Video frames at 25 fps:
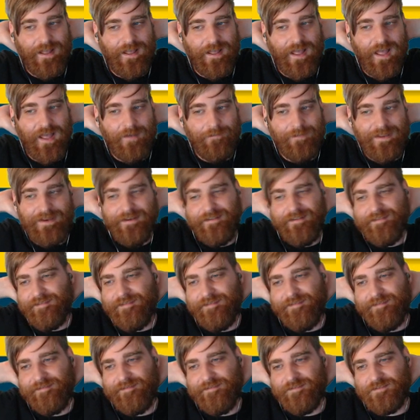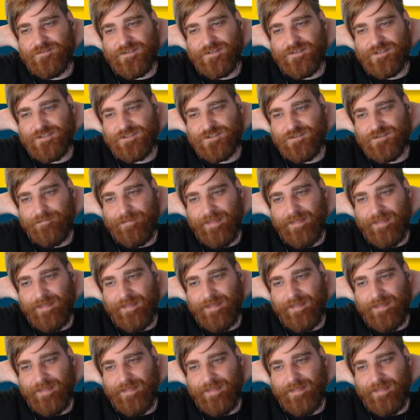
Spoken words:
Midas's traditional